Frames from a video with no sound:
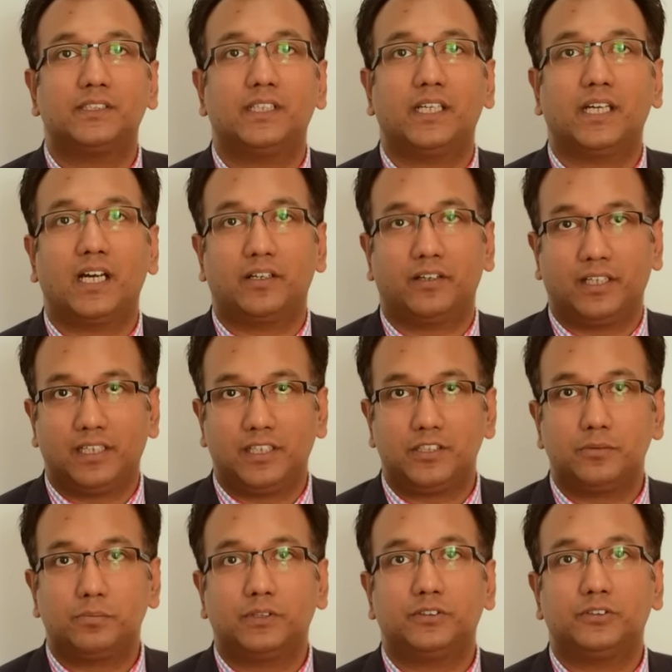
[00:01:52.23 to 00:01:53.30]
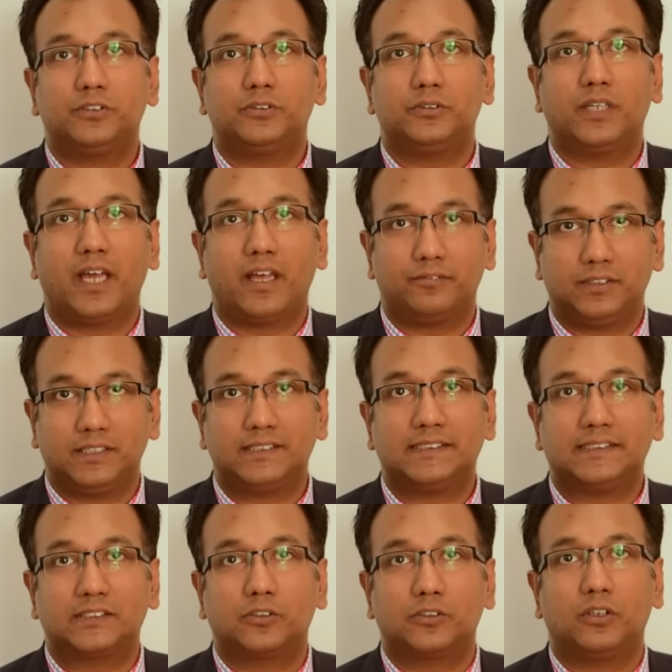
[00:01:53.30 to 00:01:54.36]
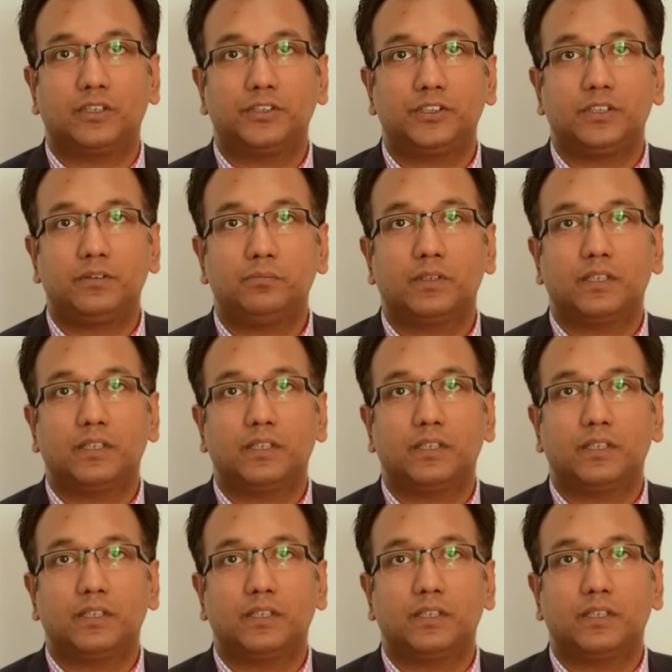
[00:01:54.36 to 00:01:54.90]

they are eligible to have this scholarship